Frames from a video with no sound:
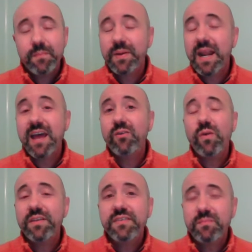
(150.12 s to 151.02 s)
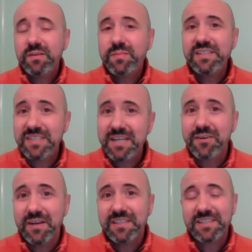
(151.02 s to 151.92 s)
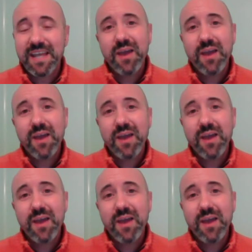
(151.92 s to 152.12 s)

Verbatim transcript: But I don't want them to be secrets.